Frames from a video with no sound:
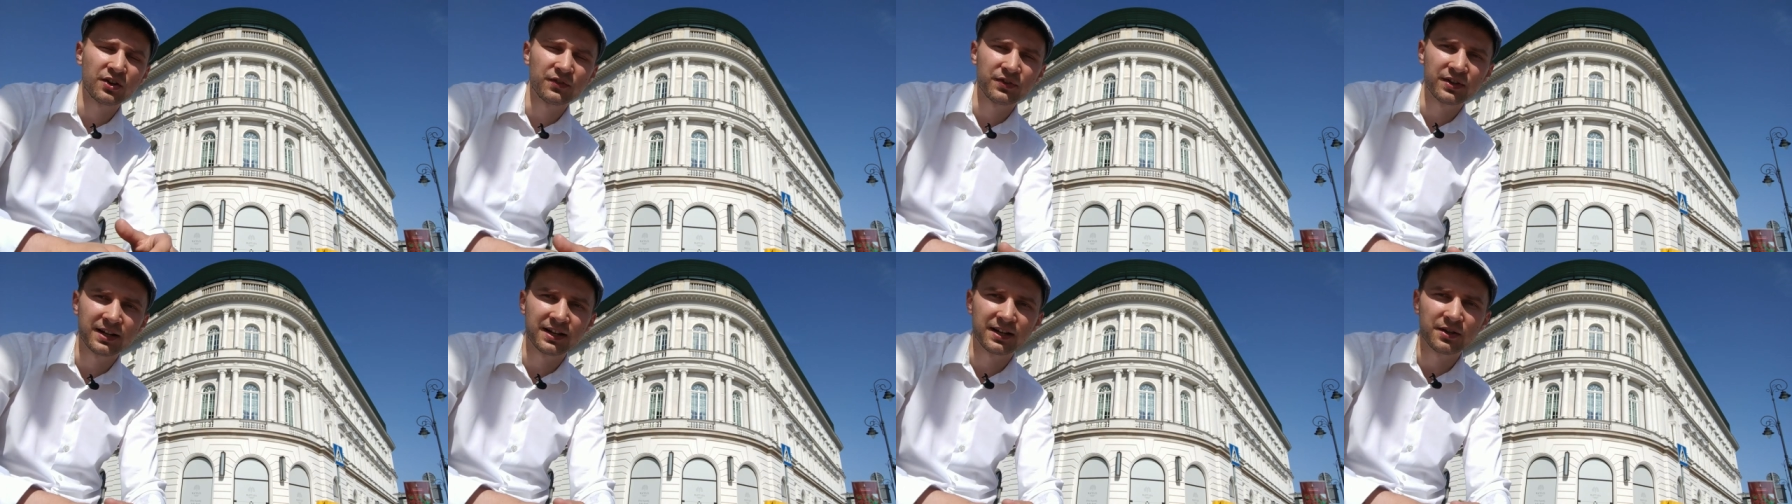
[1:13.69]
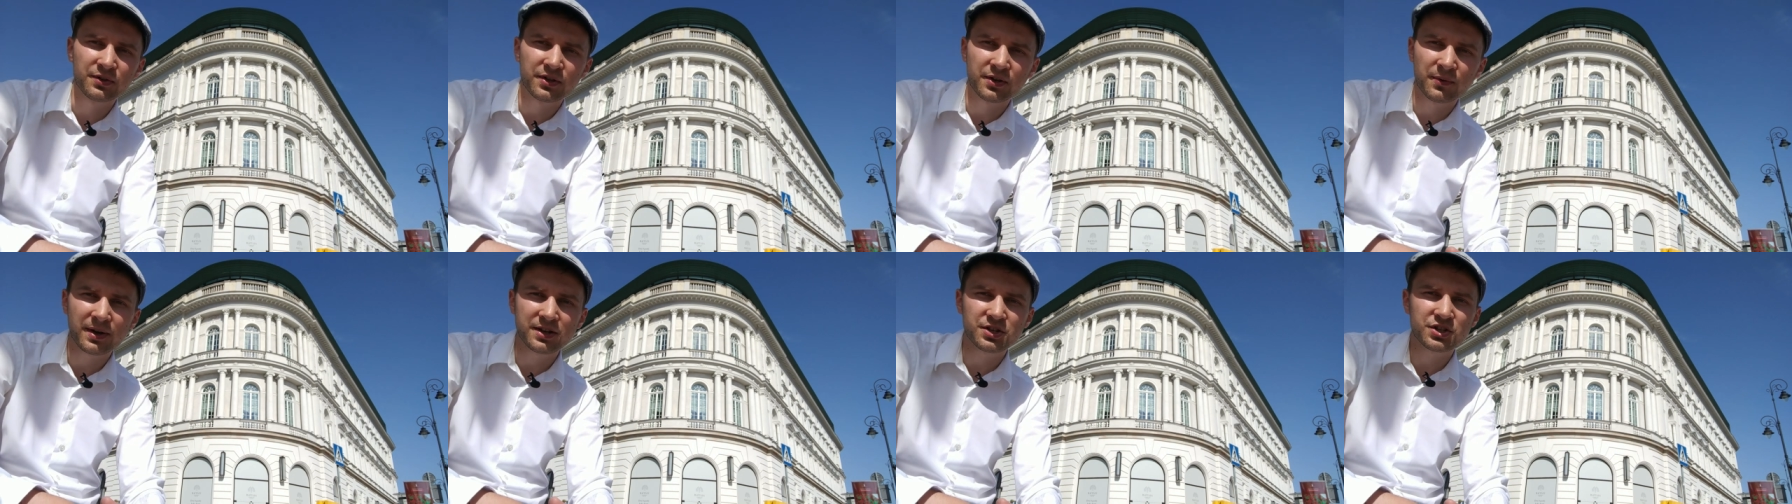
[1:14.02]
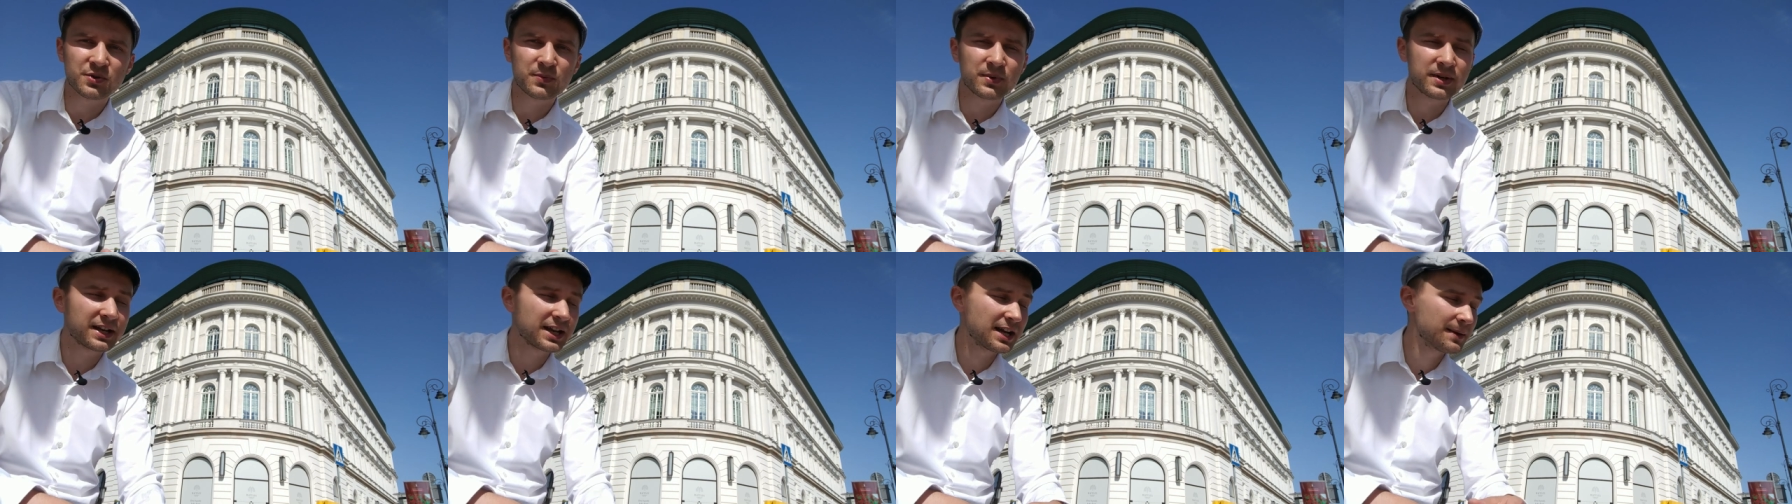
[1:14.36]
of the
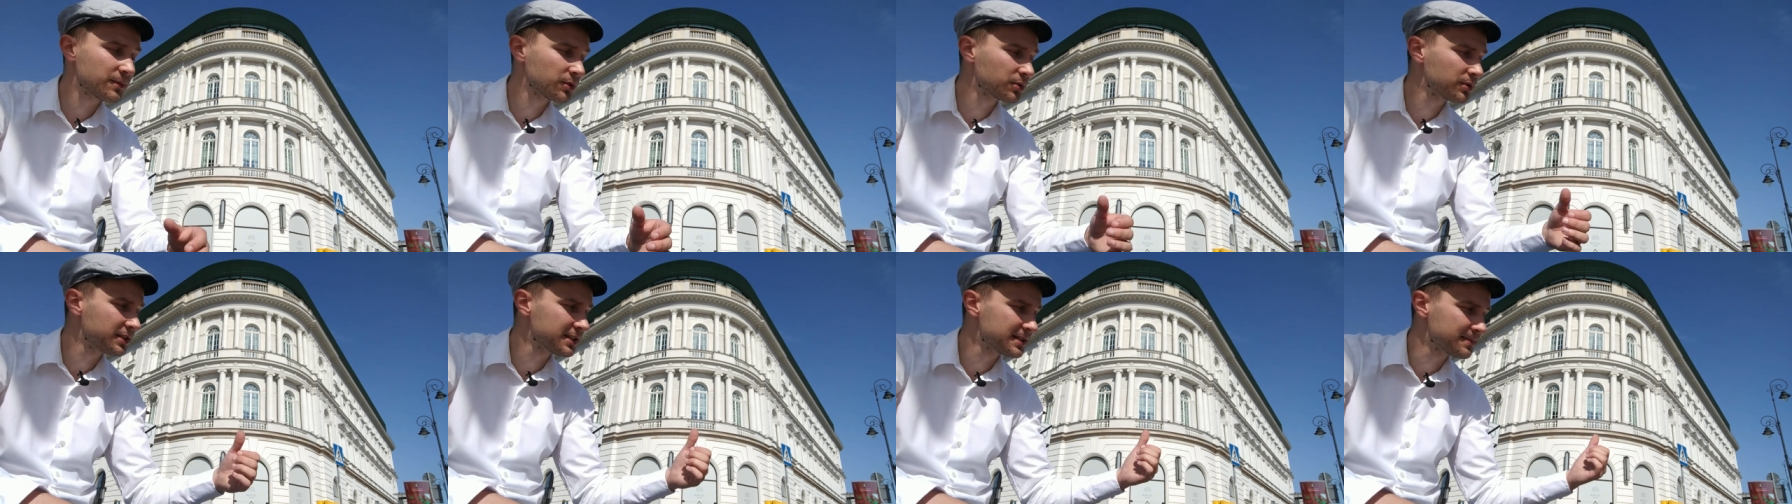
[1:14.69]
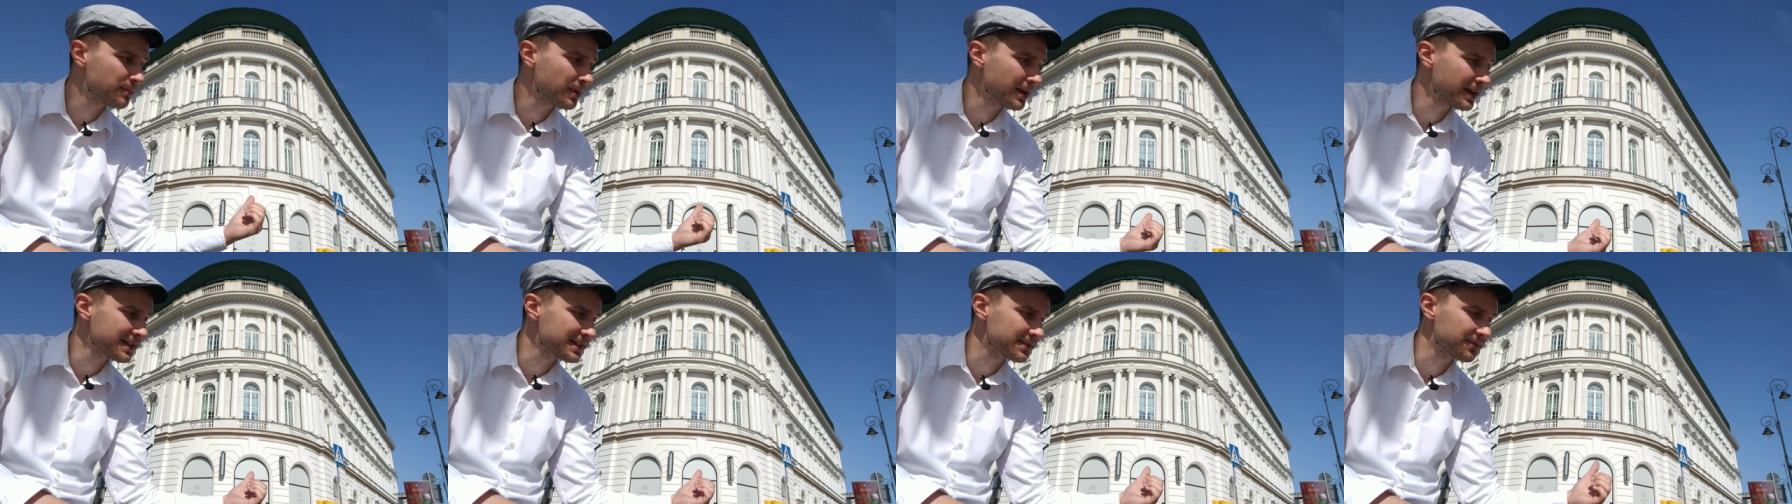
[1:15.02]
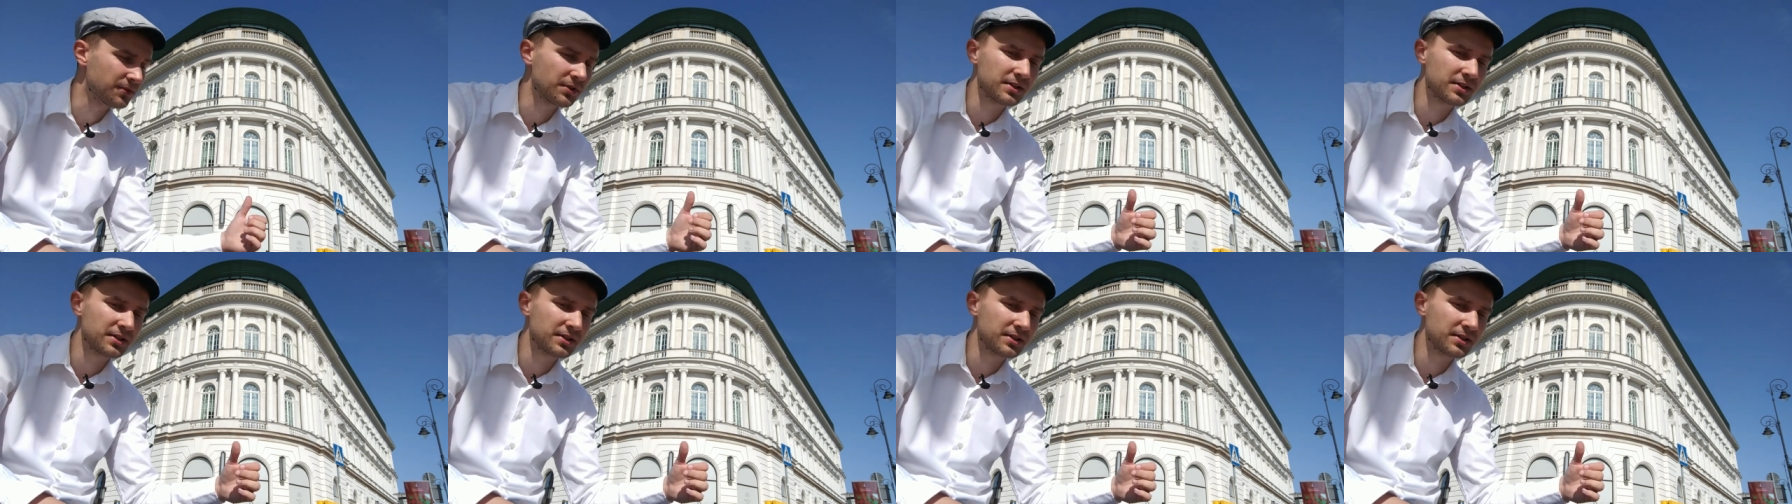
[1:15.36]
literature were coming to this place.